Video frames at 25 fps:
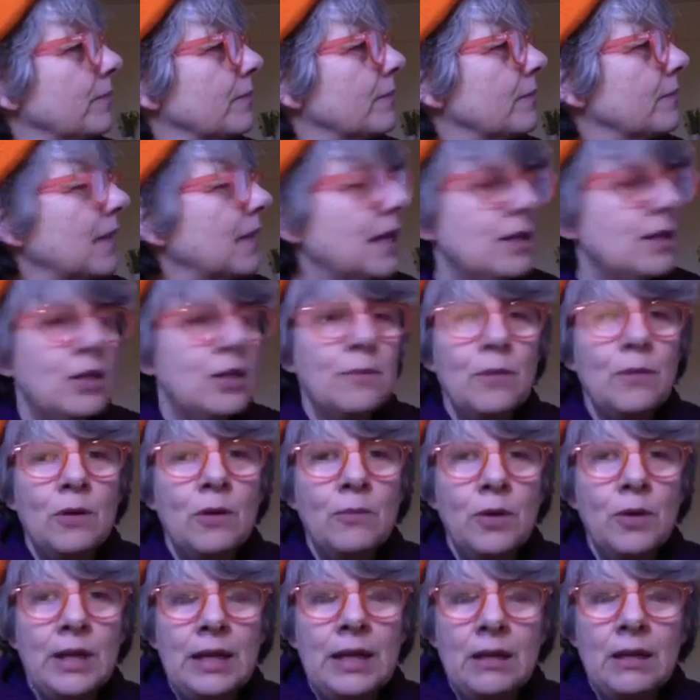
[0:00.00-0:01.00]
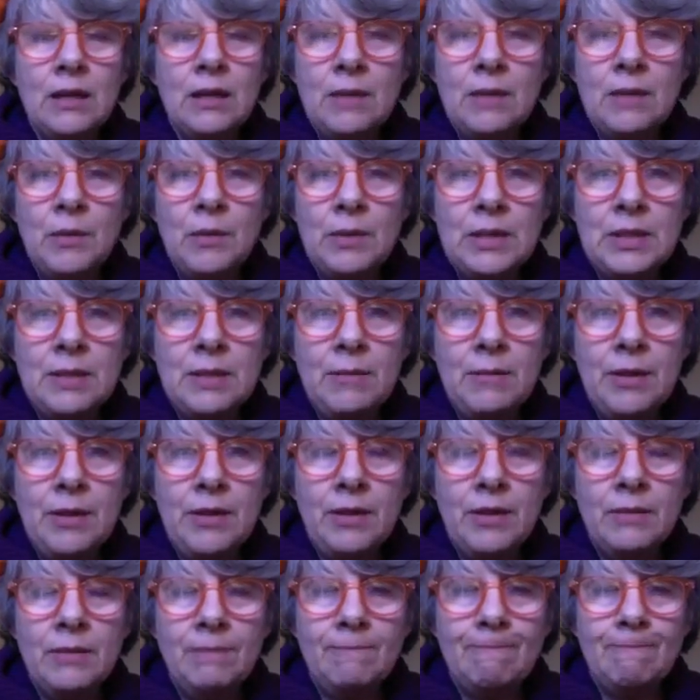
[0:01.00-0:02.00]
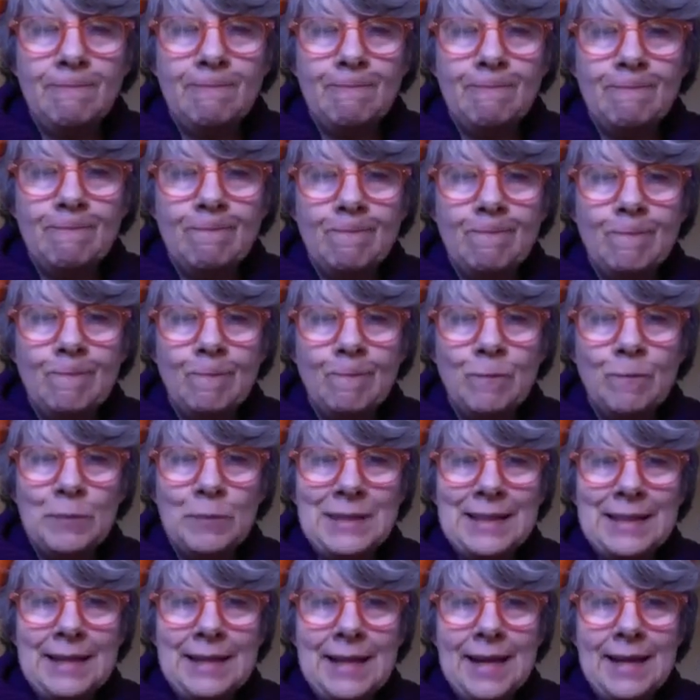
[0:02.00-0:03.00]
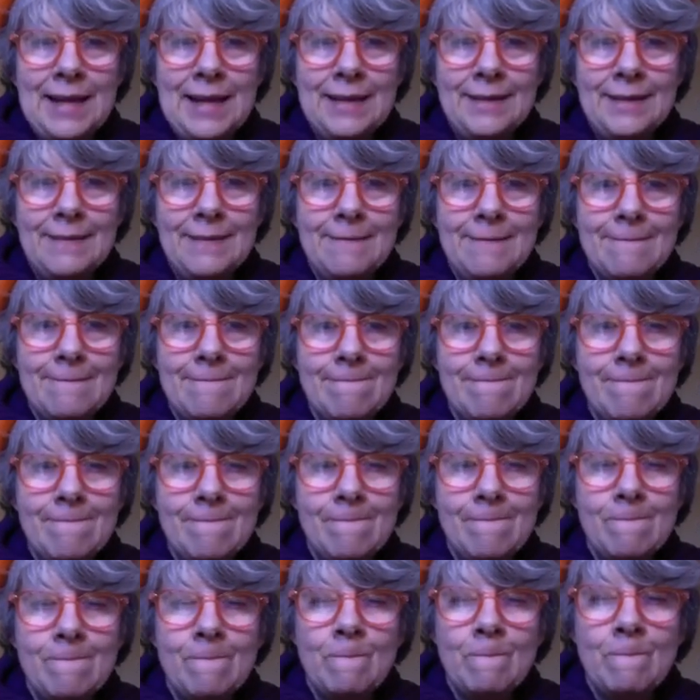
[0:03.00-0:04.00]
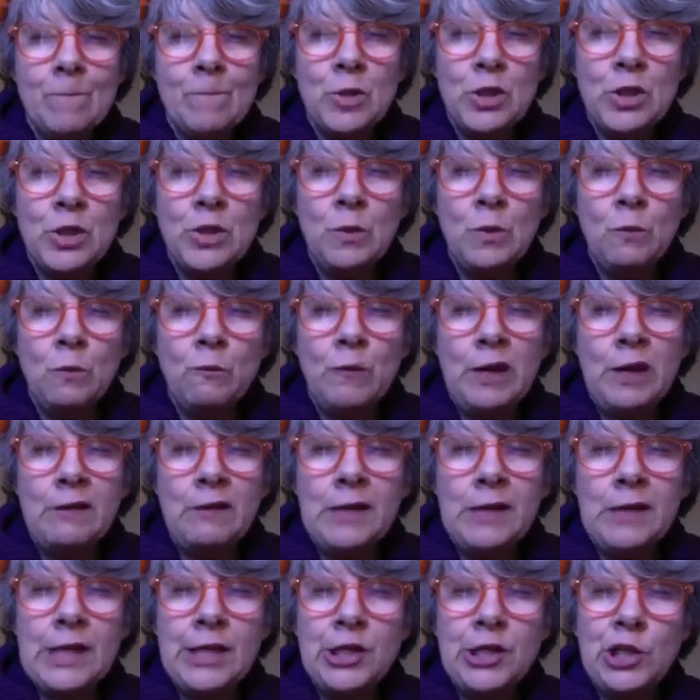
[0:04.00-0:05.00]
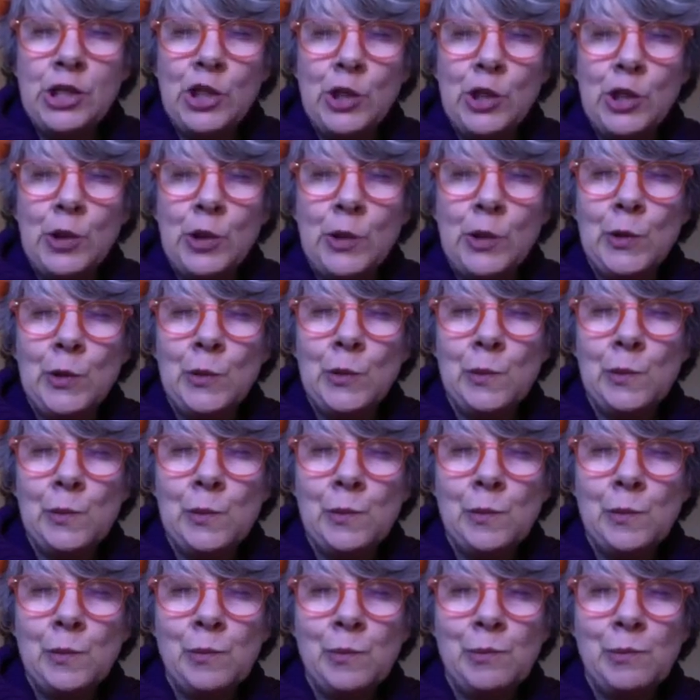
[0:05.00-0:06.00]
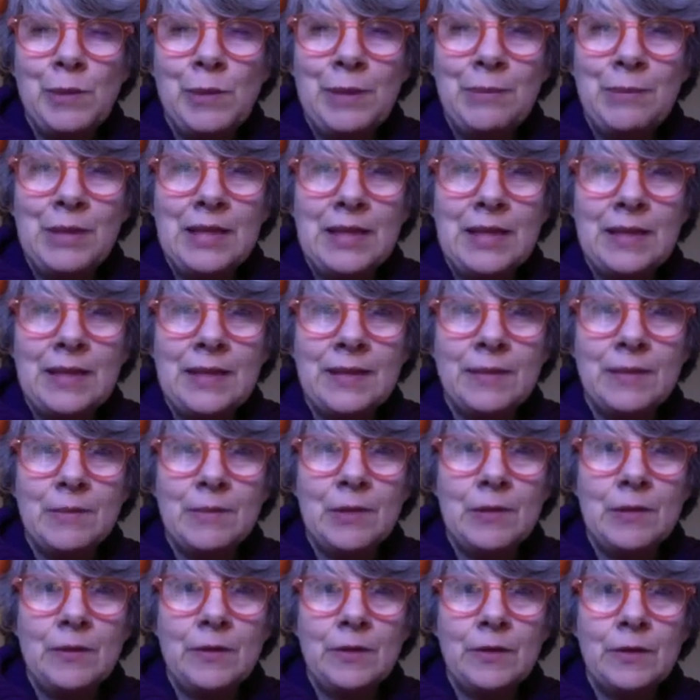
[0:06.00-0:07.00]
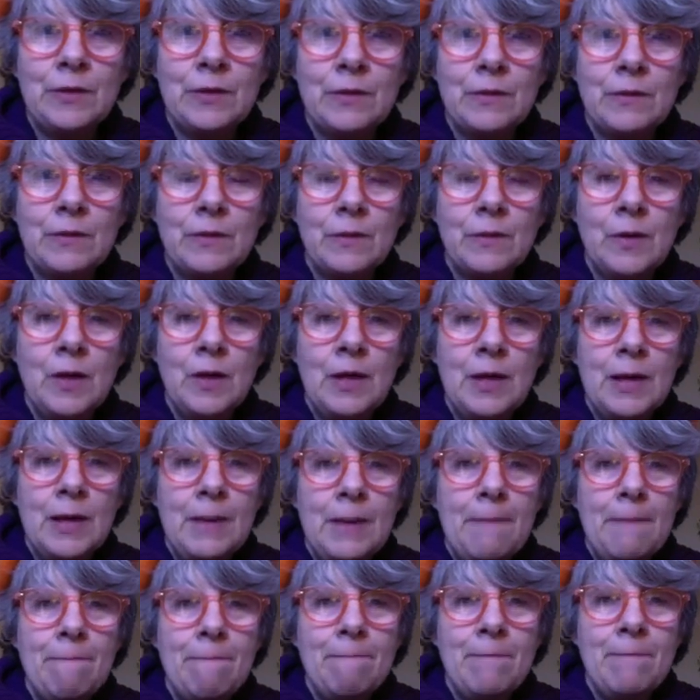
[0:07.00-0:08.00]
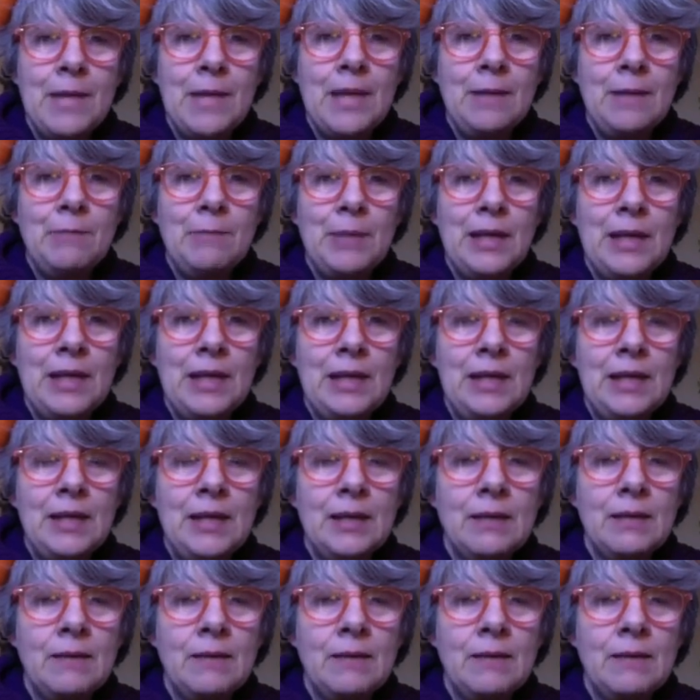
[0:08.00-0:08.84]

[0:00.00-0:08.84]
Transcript: tomorrow morning I'll come up with some other plan to do variation, maybe decimals, maybe